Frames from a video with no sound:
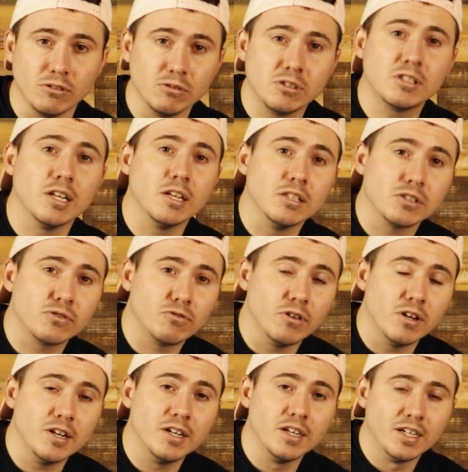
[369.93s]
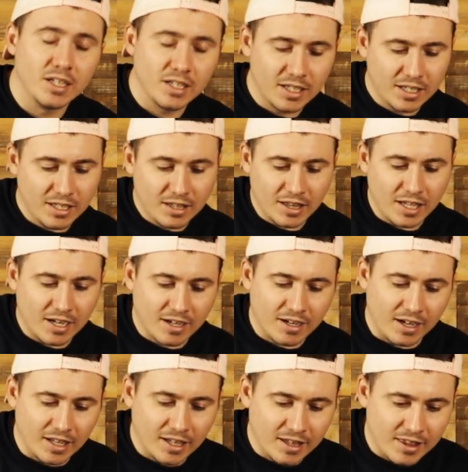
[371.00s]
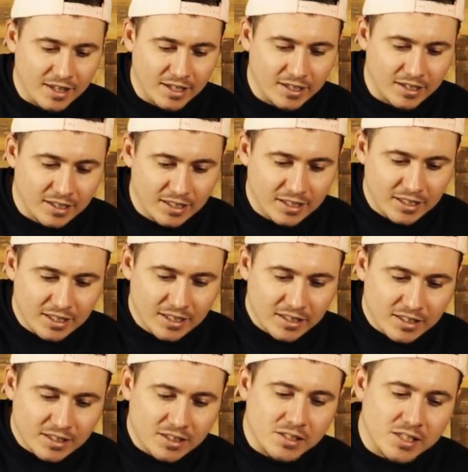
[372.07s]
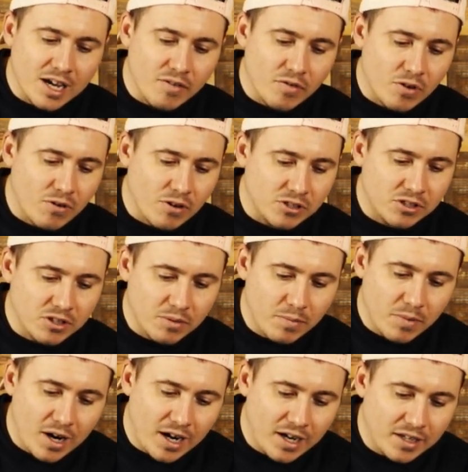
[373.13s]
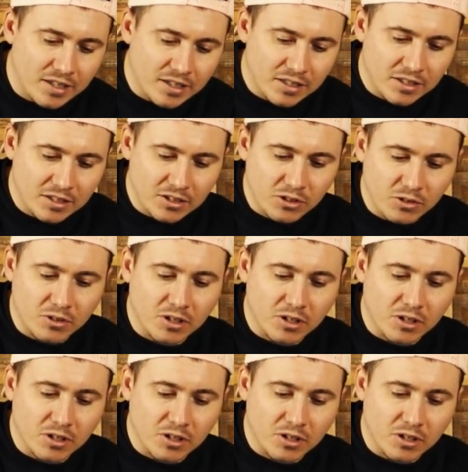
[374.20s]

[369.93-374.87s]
you still as fun? That kind of thing. Does it ever cross your mind you